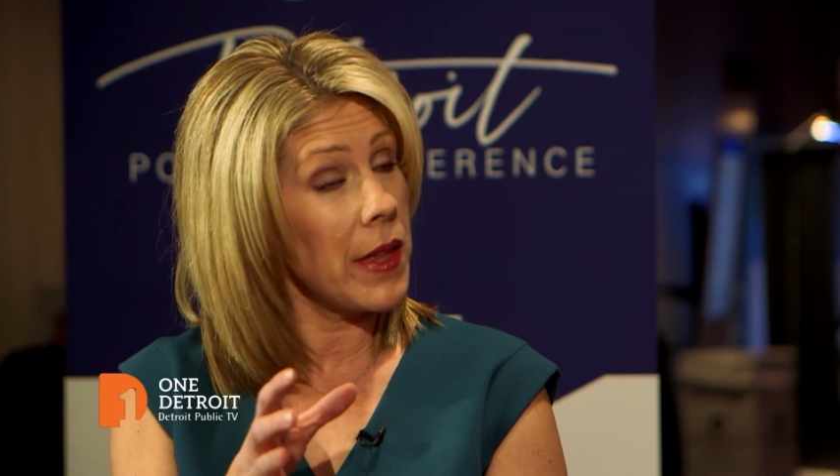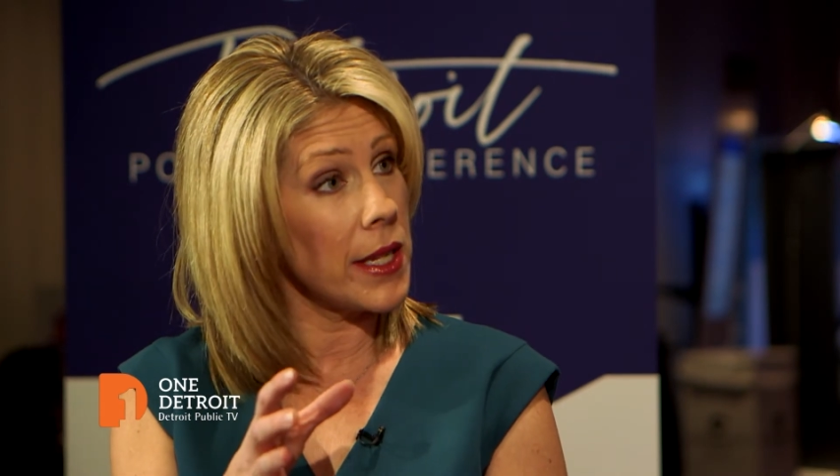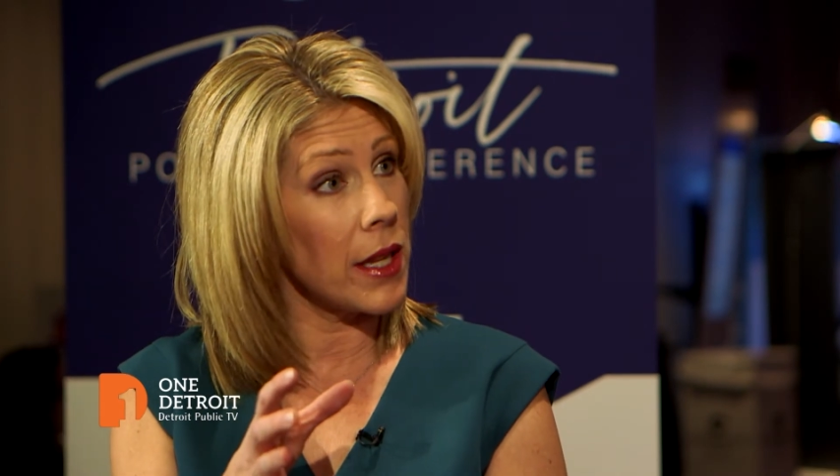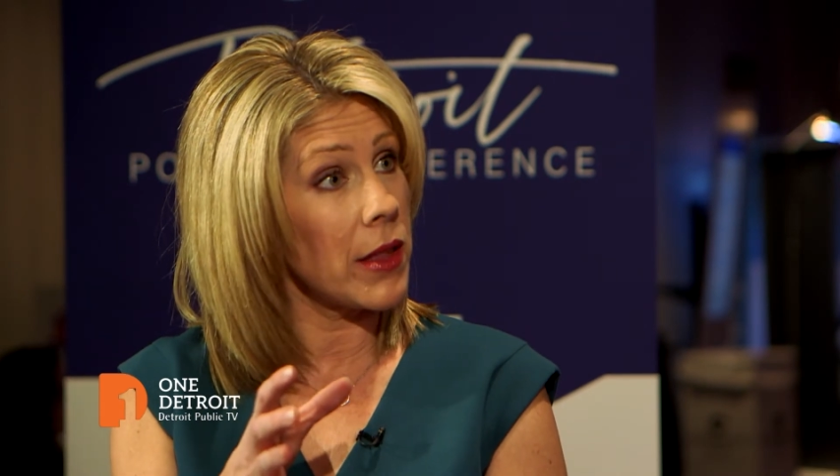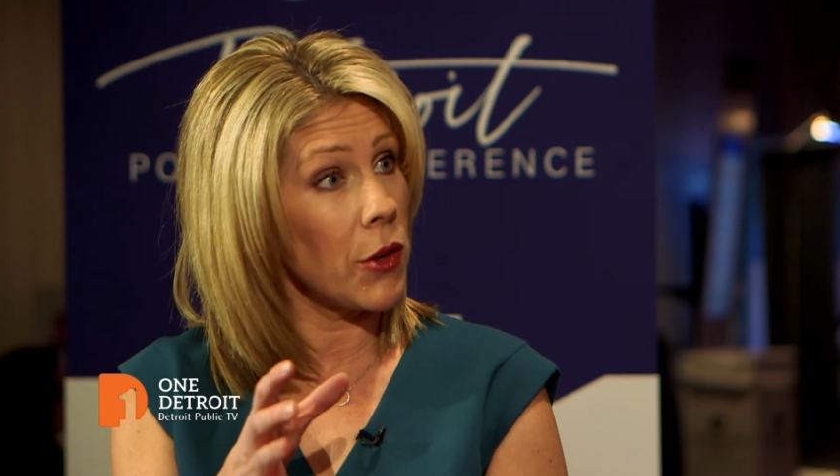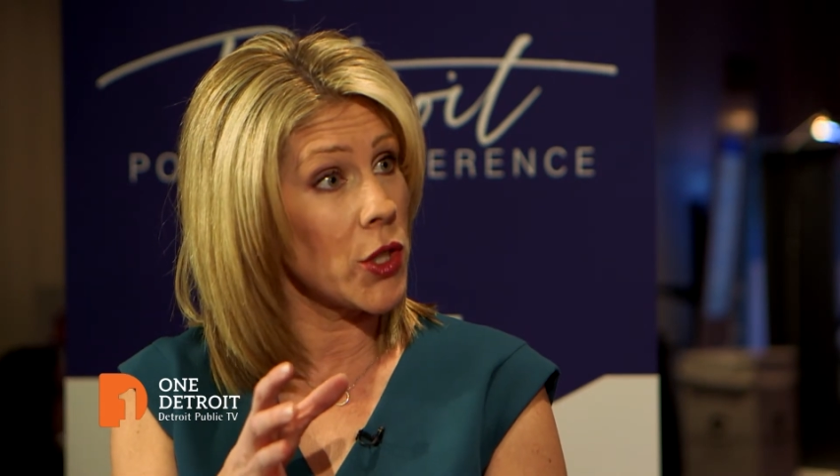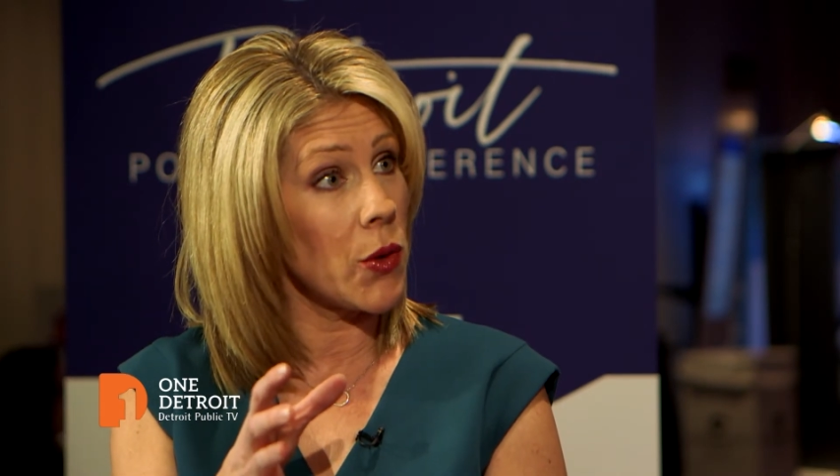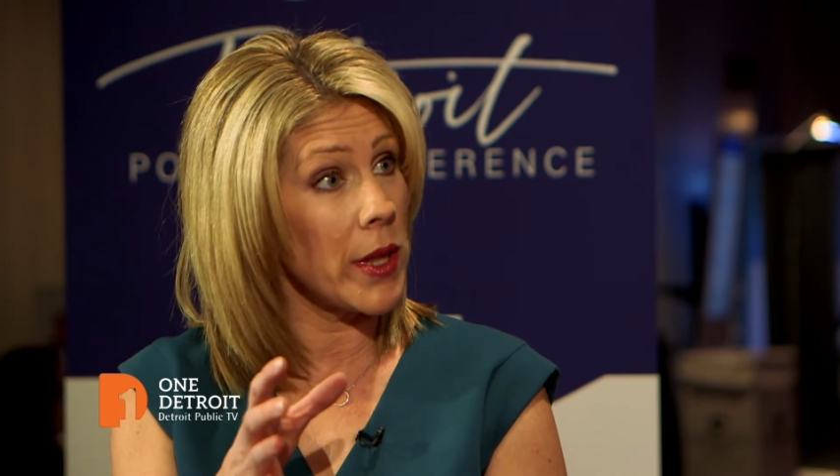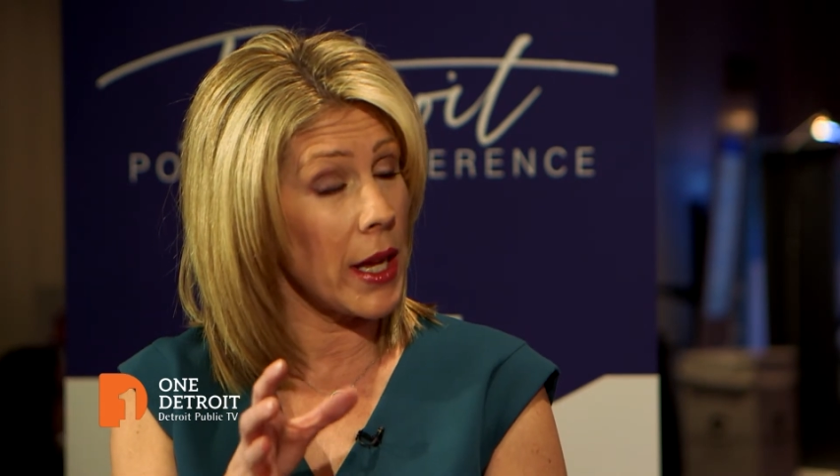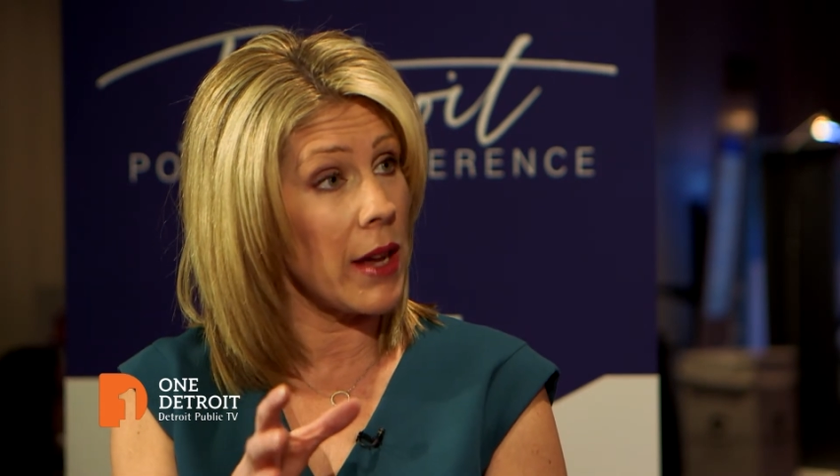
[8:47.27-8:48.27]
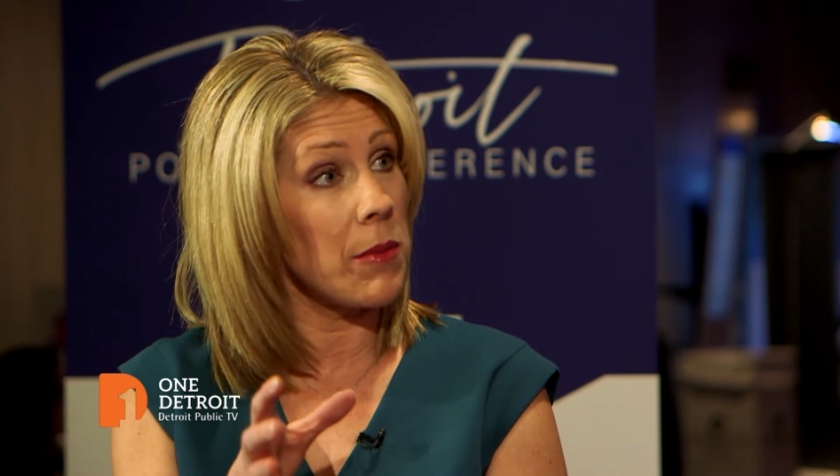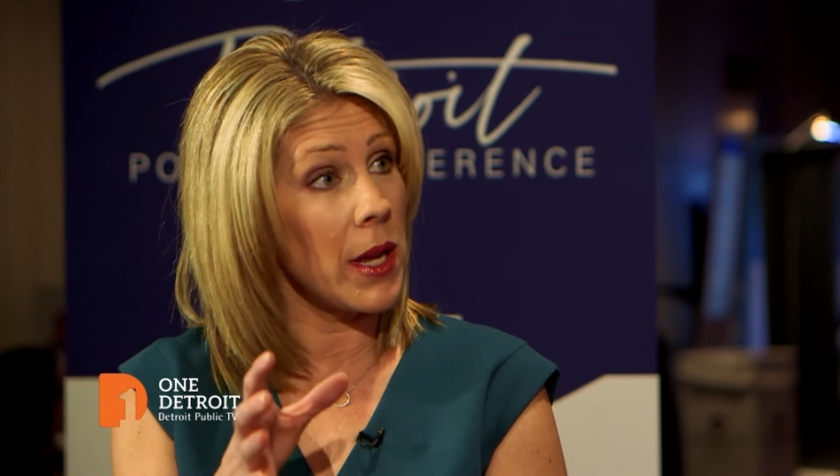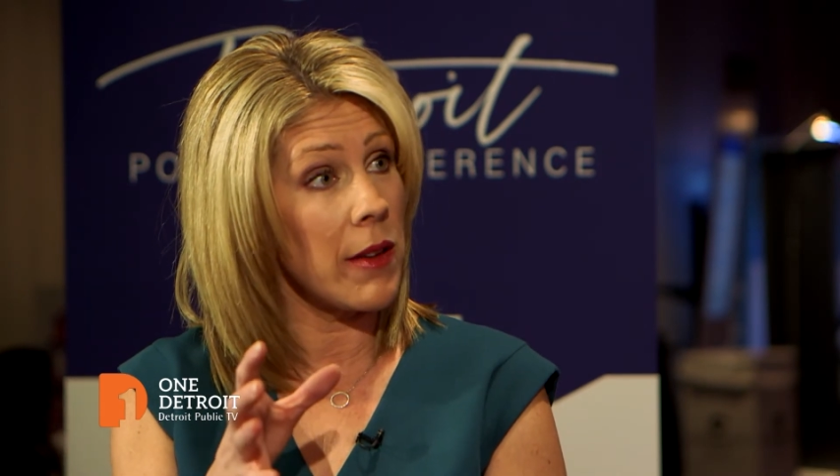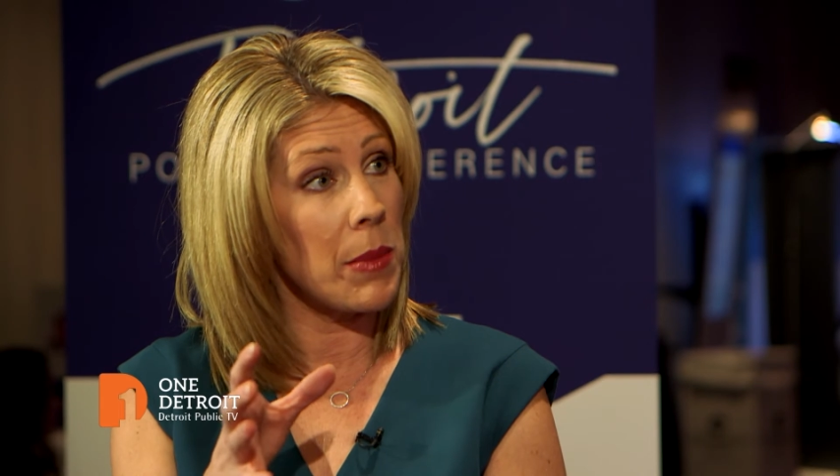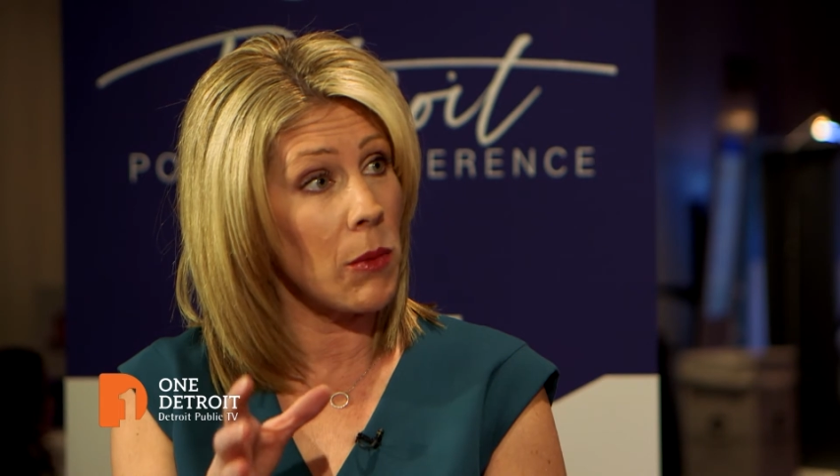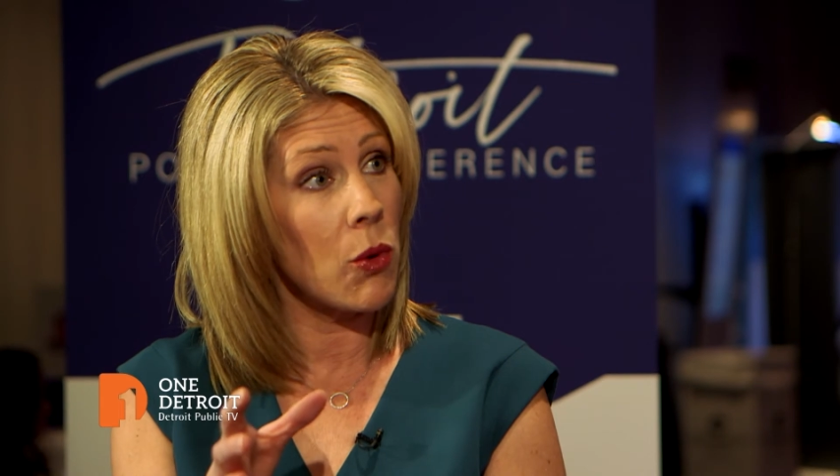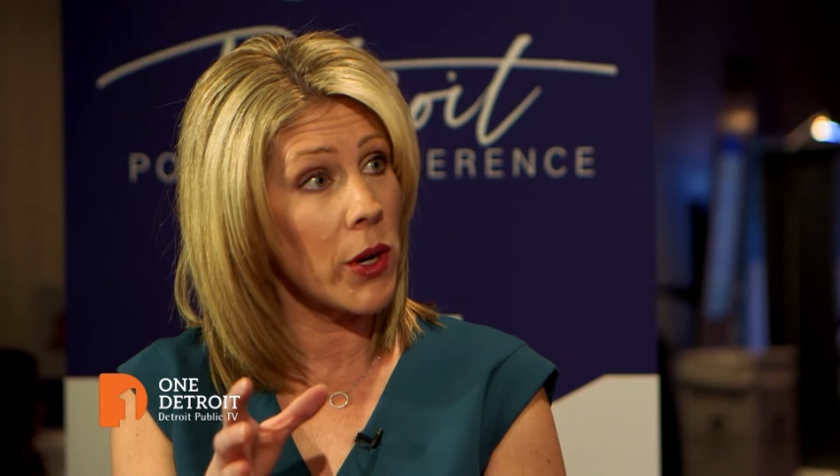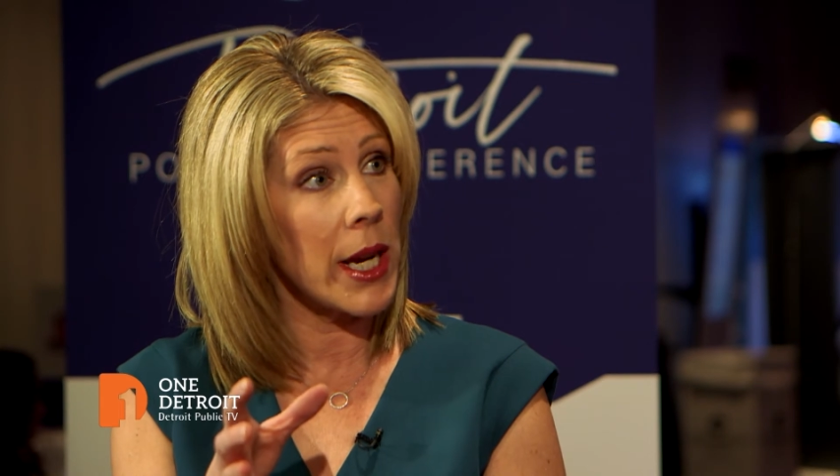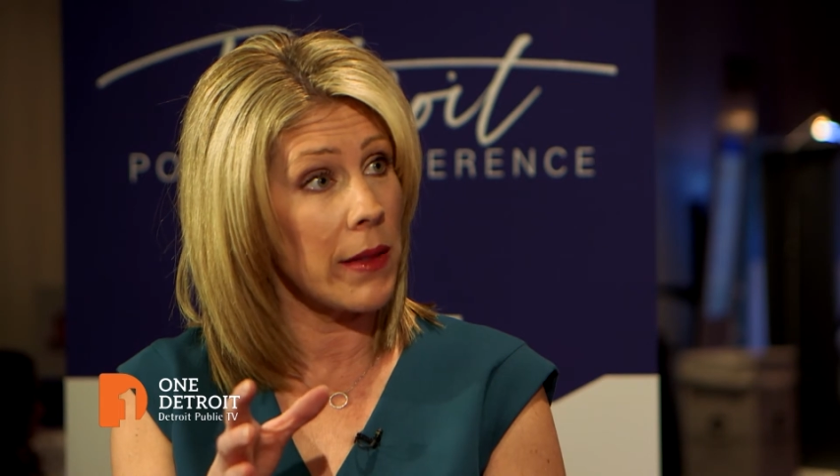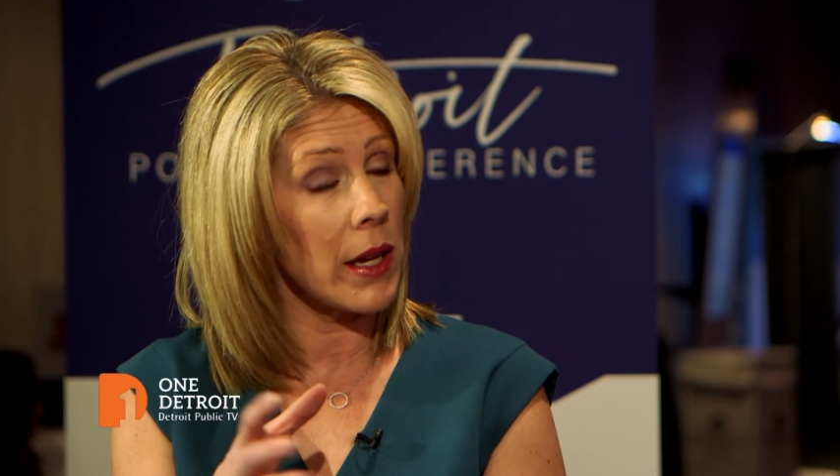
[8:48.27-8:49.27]
things that they're doing that have been
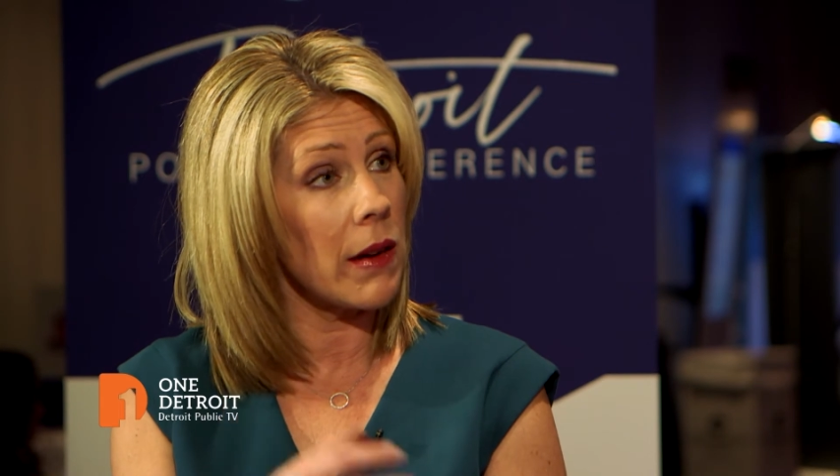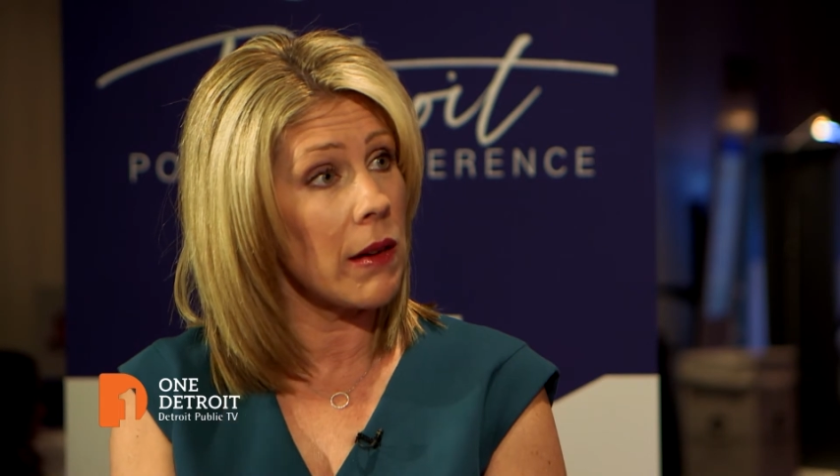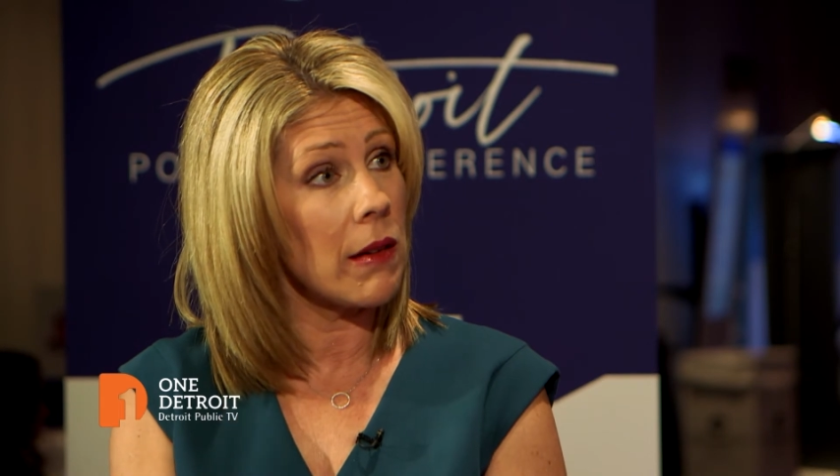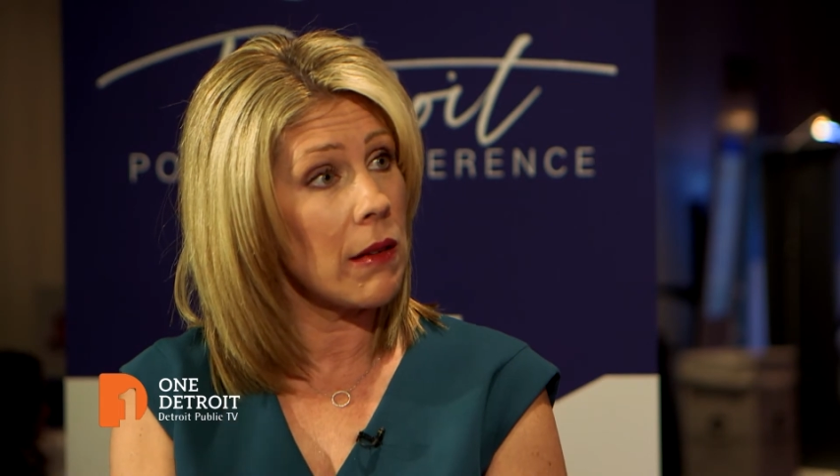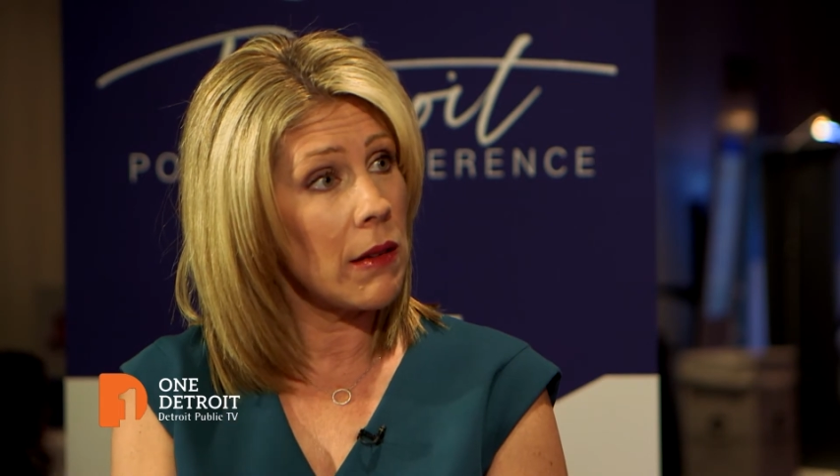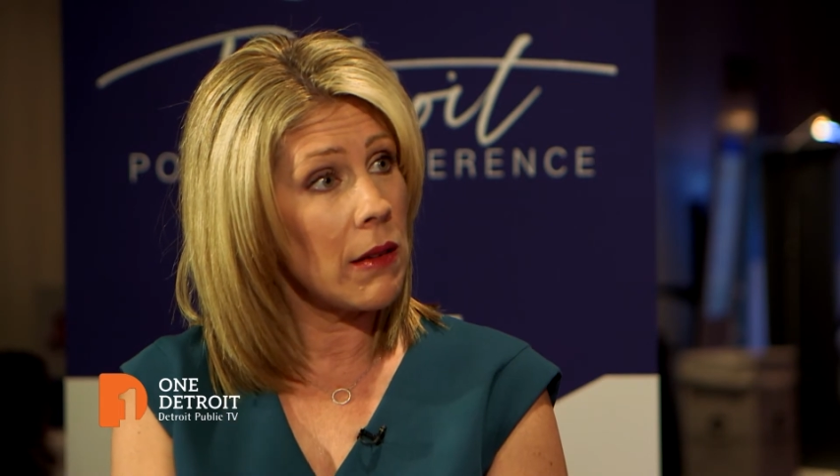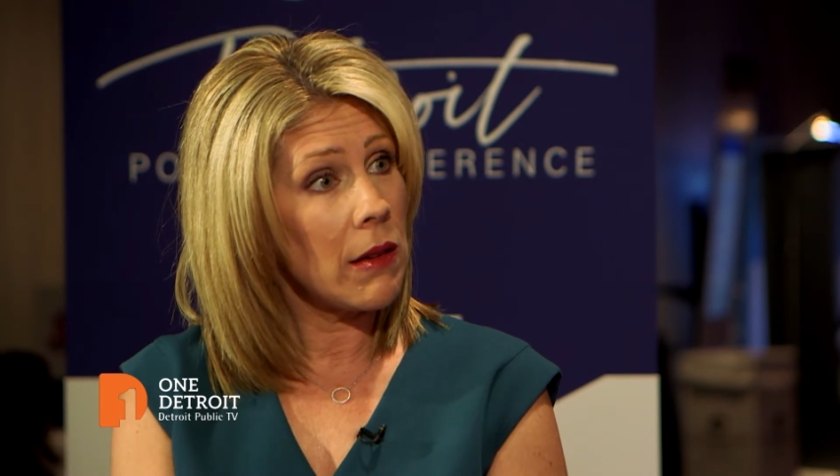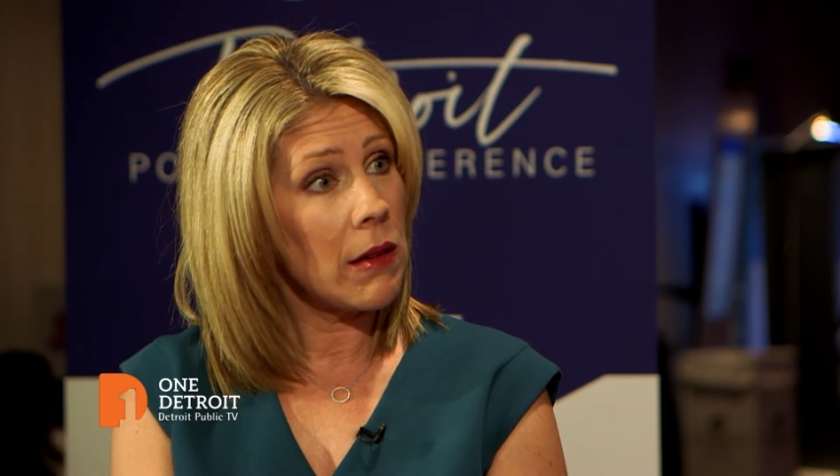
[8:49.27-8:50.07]
working there? Yeah,